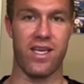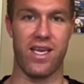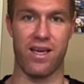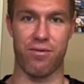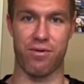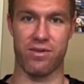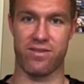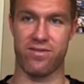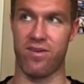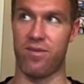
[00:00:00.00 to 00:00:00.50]
It
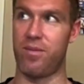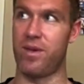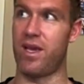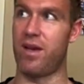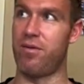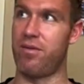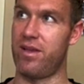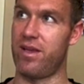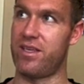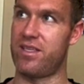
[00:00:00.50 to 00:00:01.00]
was for me
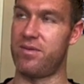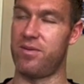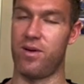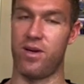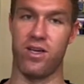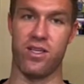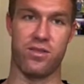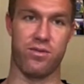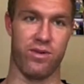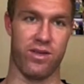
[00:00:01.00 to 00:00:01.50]
out there, to be
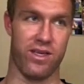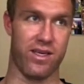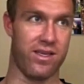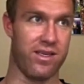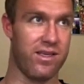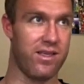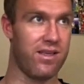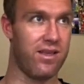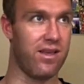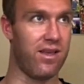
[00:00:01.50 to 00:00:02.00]
honest with
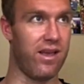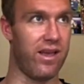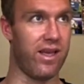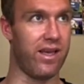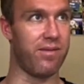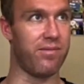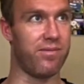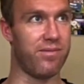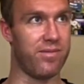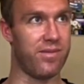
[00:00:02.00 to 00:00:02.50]

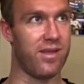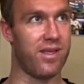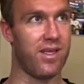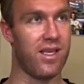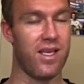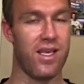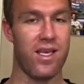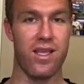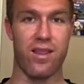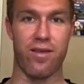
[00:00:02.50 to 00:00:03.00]
you.
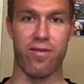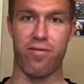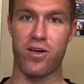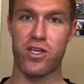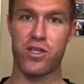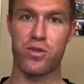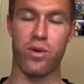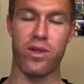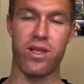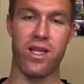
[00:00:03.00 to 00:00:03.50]
The
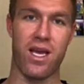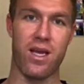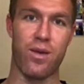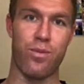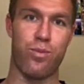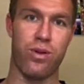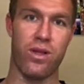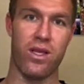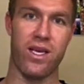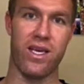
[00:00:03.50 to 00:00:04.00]
first one that I
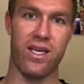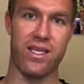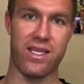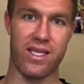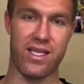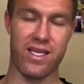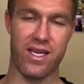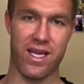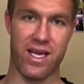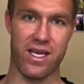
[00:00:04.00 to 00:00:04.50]
played, I
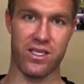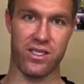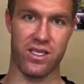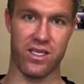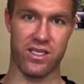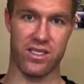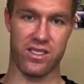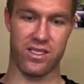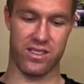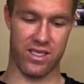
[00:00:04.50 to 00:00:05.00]
didn't
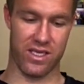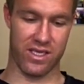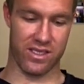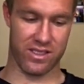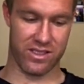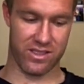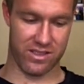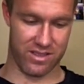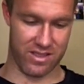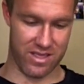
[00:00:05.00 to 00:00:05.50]
actually
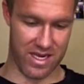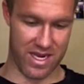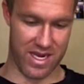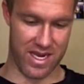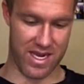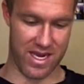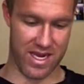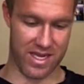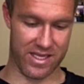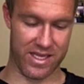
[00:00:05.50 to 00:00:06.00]

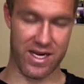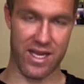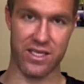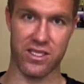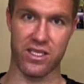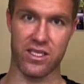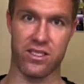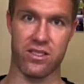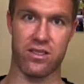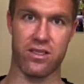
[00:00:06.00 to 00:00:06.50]
I didn't
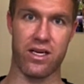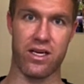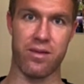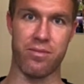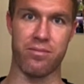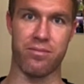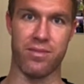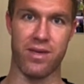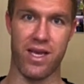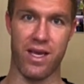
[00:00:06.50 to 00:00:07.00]
actually
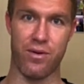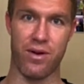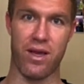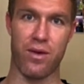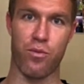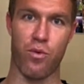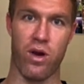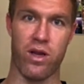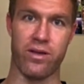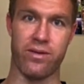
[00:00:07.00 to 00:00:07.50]
stream, and I
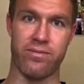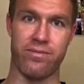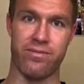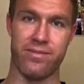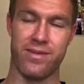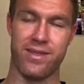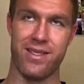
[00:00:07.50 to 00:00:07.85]
won.